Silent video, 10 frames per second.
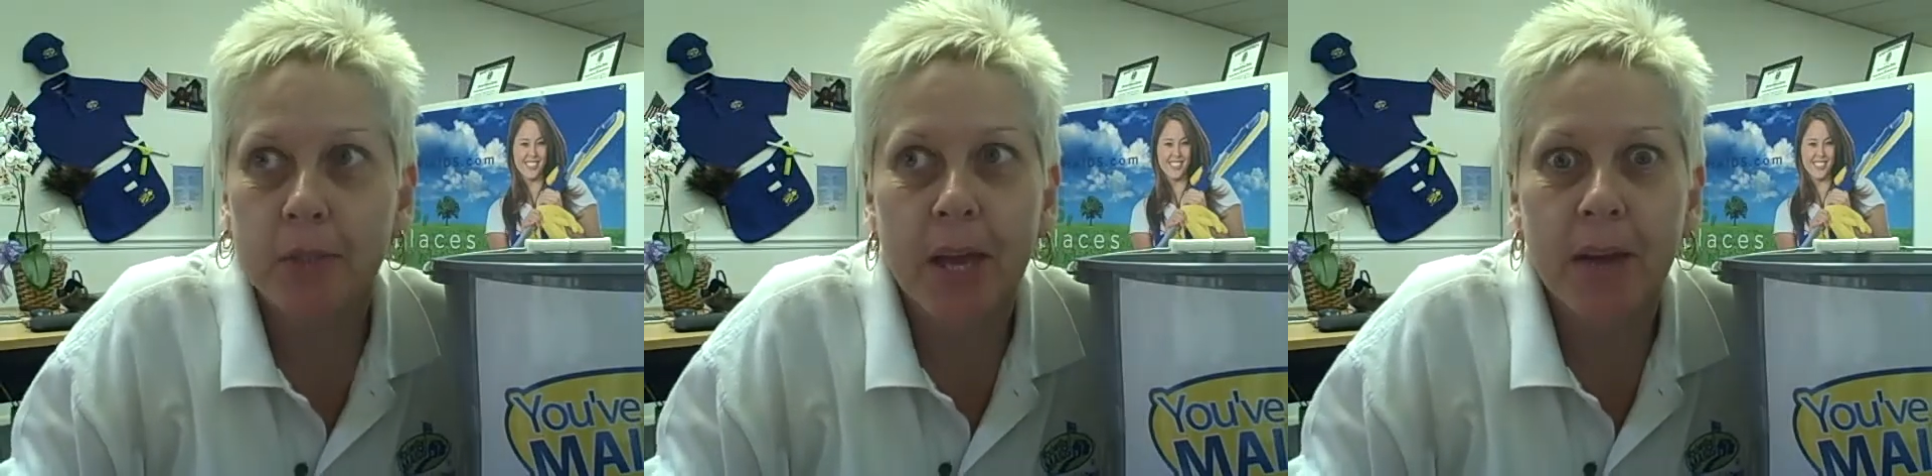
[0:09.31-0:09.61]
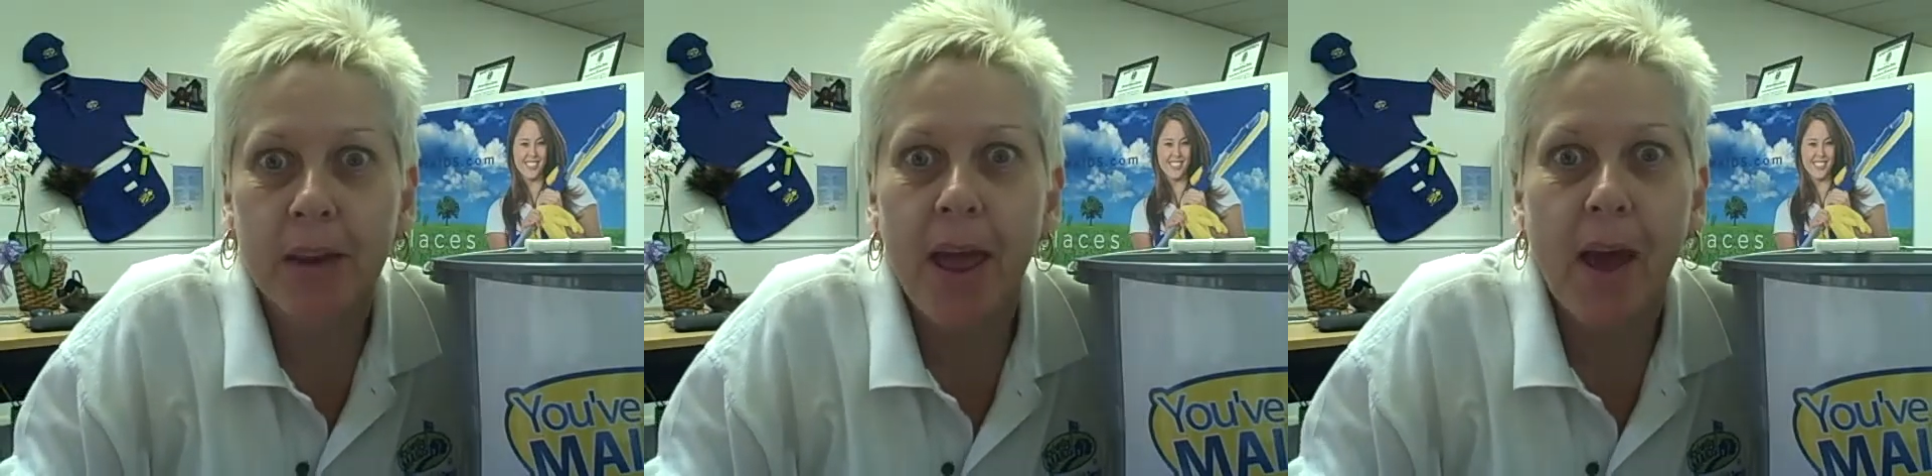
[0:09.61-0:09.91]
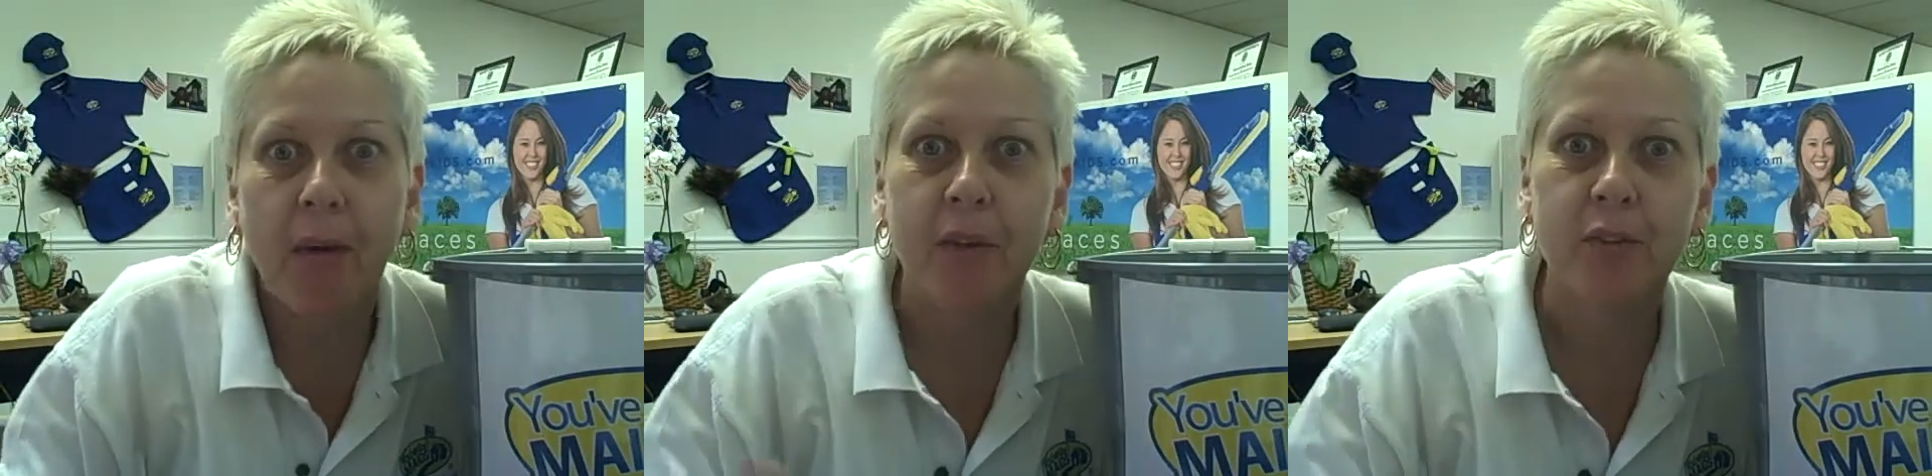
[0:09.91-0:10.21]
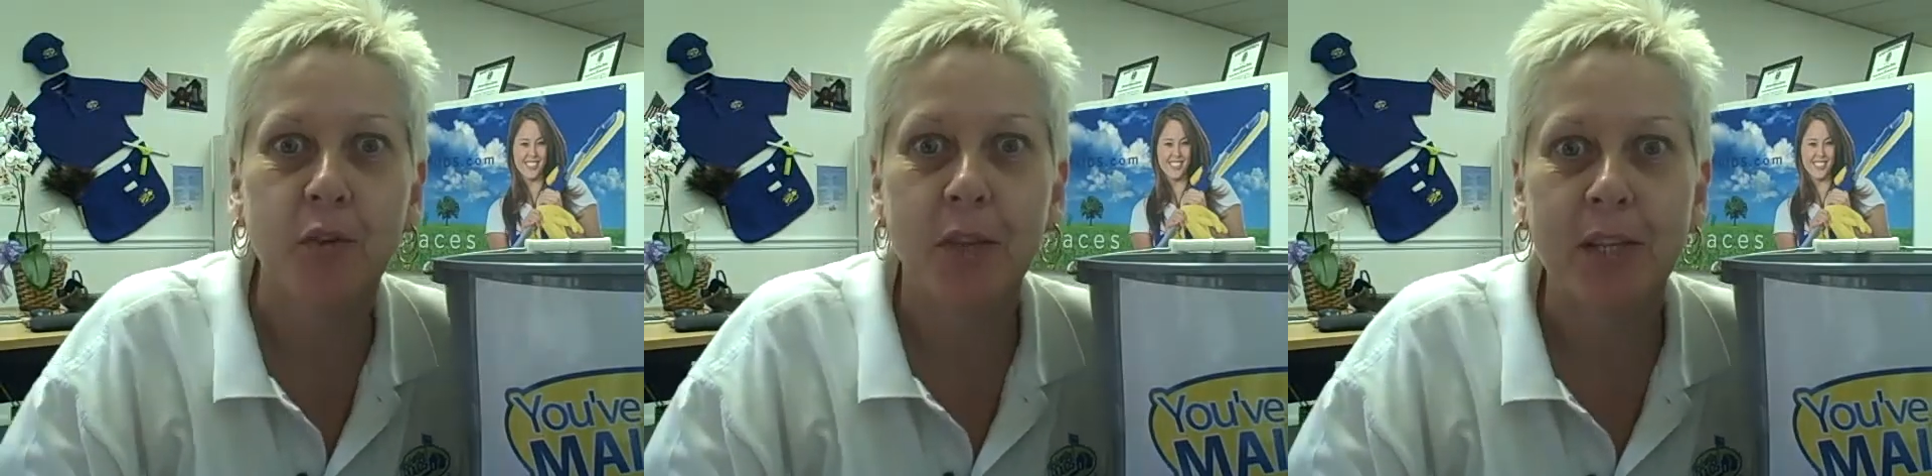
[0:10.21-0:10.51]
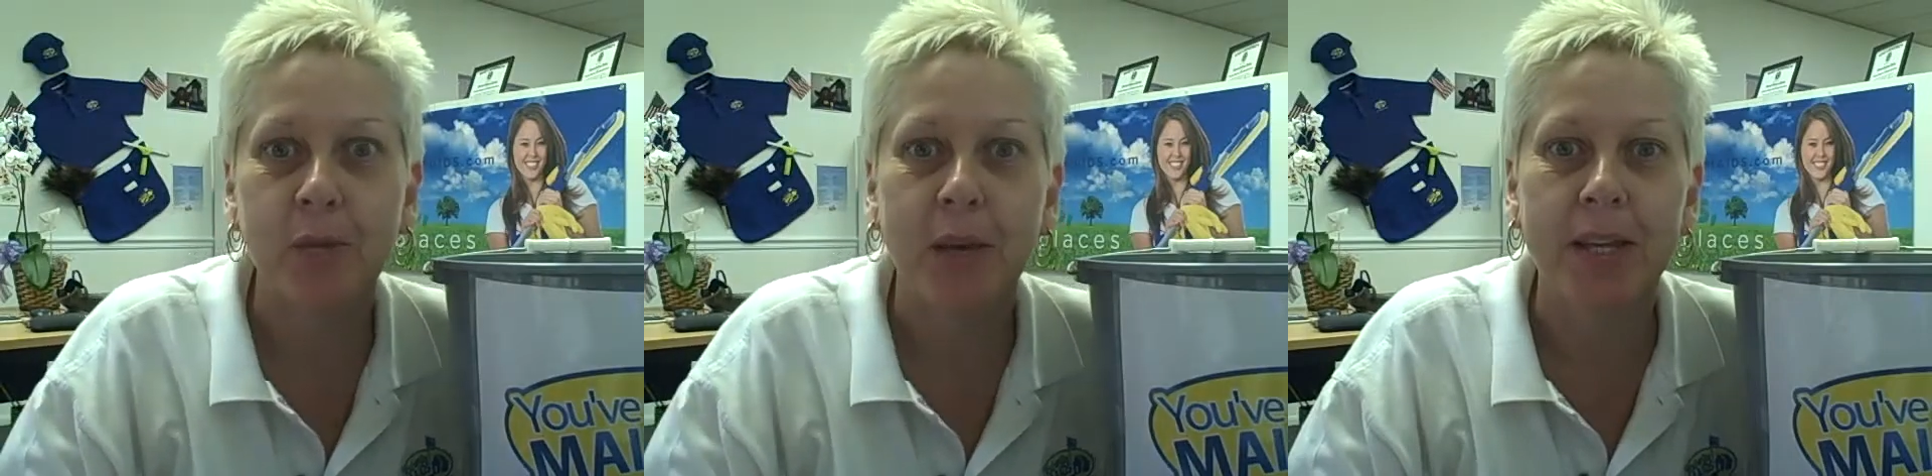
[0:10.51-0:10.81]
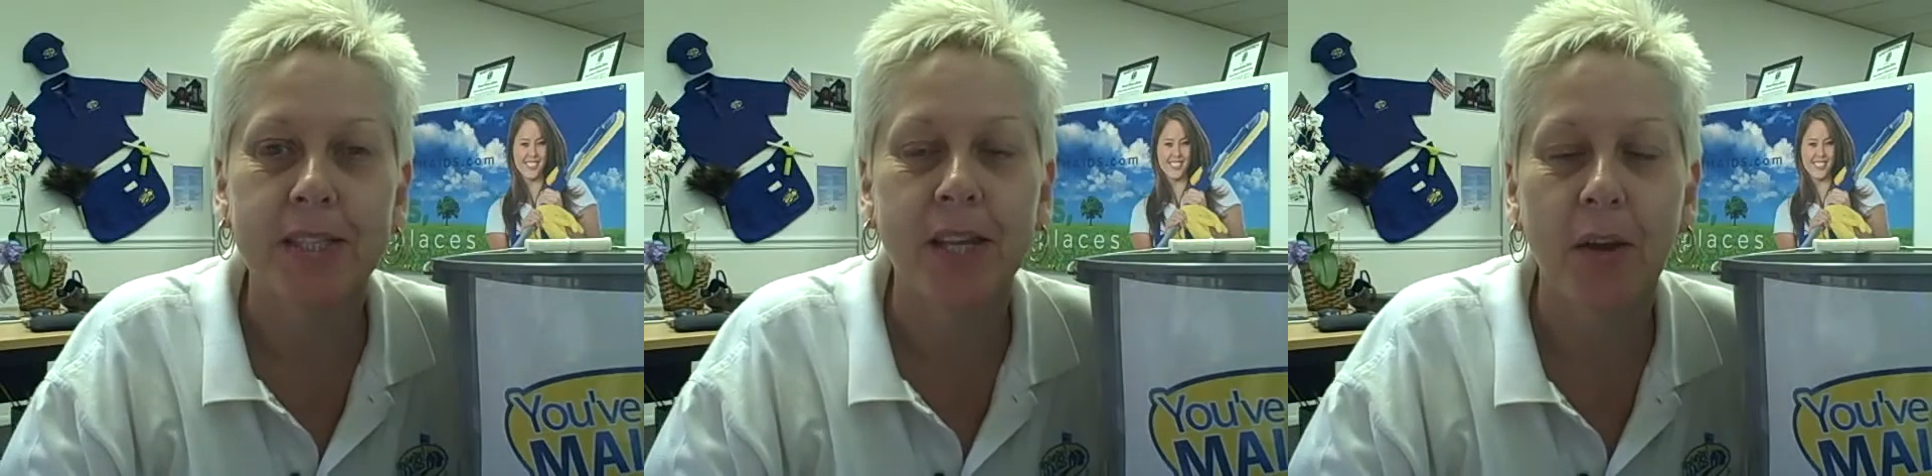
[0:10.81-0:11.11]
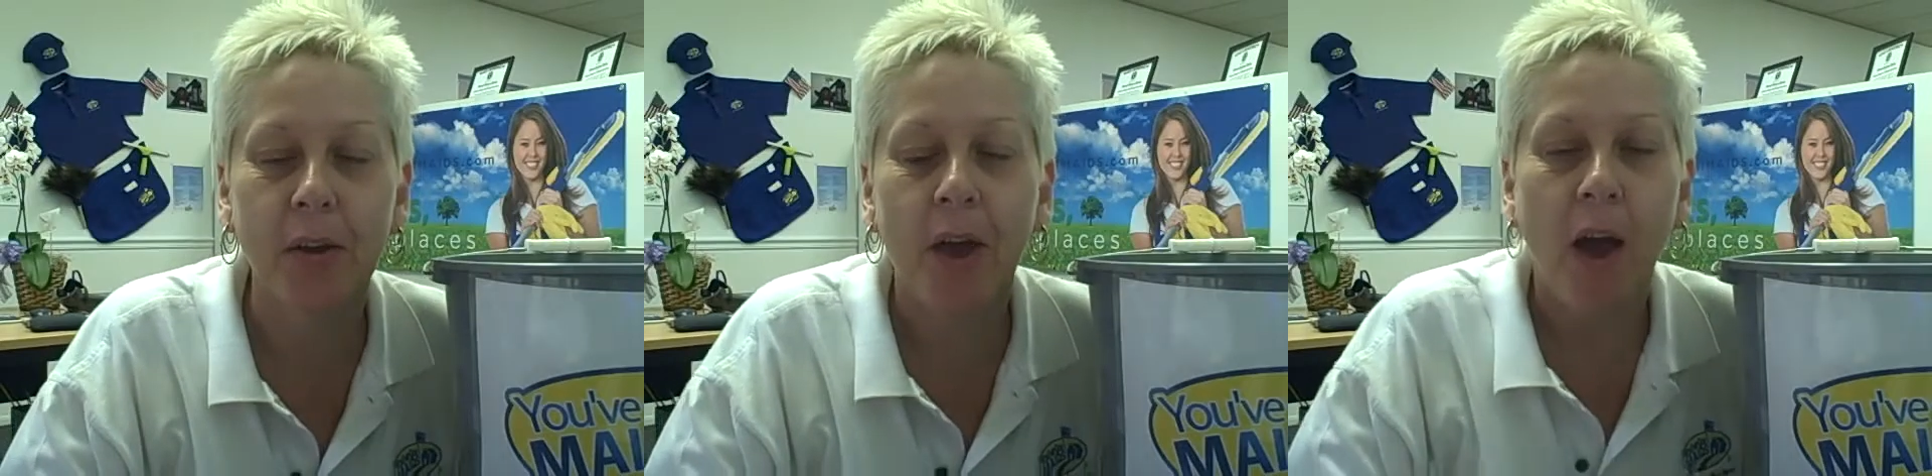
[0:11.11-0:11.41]
down now after all these weeks.
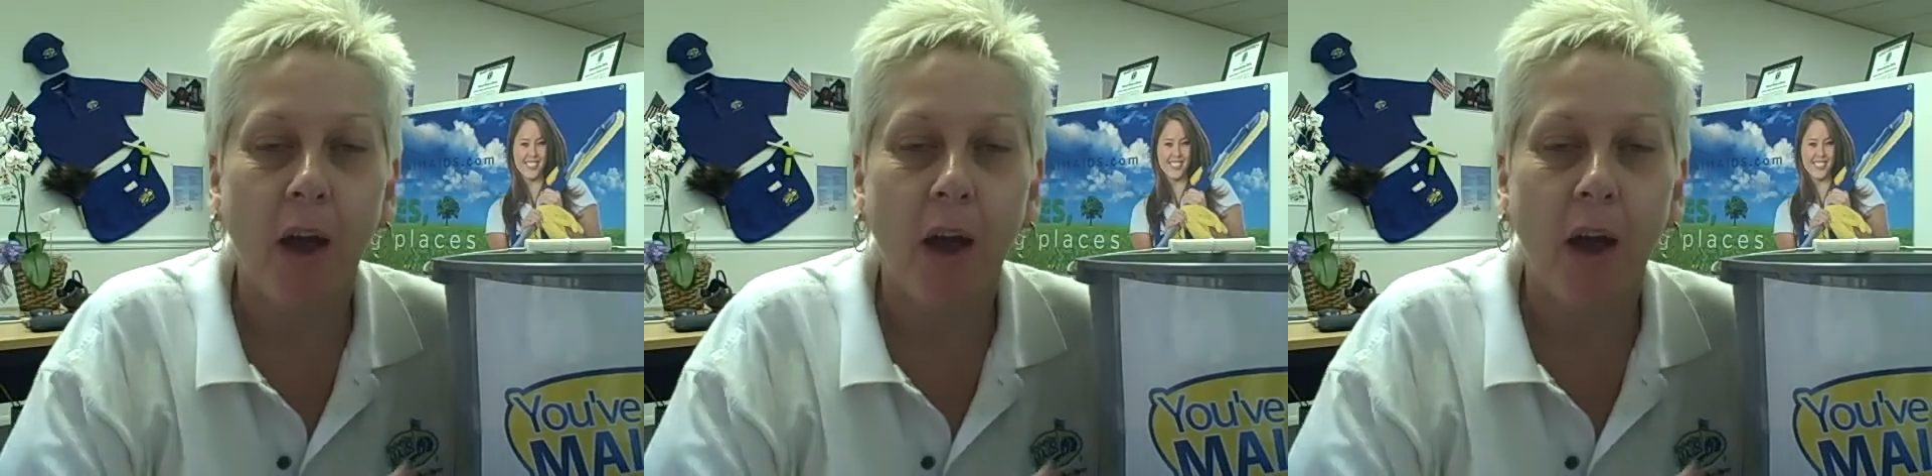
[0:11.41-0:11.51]
So